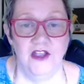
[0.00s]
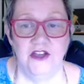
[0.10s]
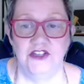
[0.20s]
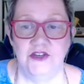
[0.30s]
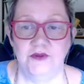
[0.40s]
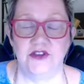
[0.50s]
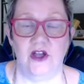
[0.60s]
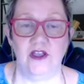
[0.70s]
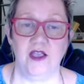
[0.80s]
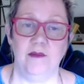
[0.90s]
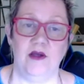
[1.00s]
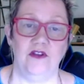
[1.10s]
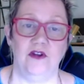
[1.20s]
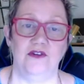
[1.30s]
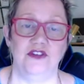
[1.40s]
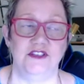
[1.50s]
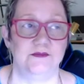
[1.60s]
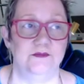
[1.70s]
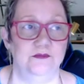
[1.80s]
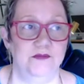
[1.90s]
she was talking about,
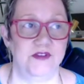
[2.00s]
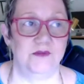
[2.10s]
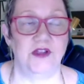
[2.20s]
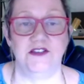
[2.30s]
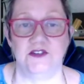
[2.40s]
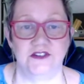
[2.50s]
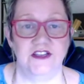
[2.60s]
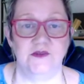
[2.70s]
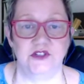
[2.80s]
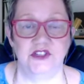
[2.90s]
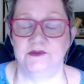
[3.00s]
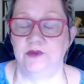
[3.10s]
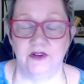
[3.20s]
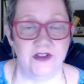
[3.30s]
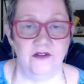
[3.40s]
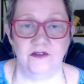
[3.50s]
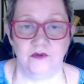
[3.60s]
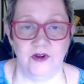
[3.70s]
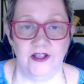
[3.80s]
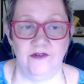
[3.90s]
she's sometimes there are days when she's burnt out
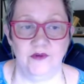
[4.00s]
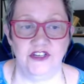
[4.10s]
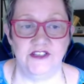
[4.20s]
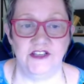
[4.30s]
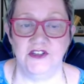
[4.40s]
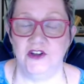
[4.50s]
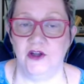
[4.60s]
and whatever, but she says,